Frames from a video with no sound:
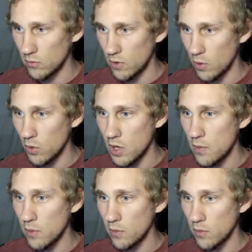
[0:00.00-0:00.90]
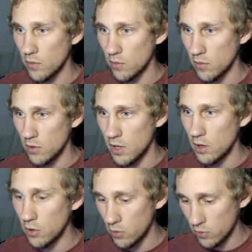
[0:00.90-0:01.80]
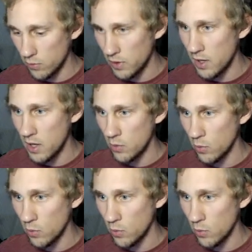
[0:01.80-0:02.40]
We'll keep it yellow, but then